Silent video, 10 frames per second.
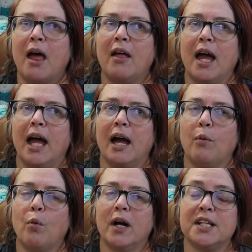
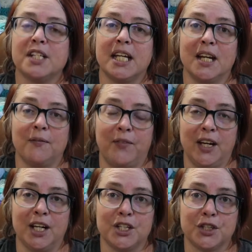and wanting to get it
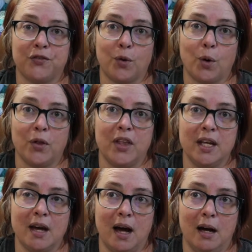finished for
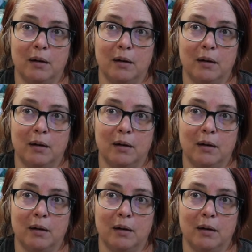the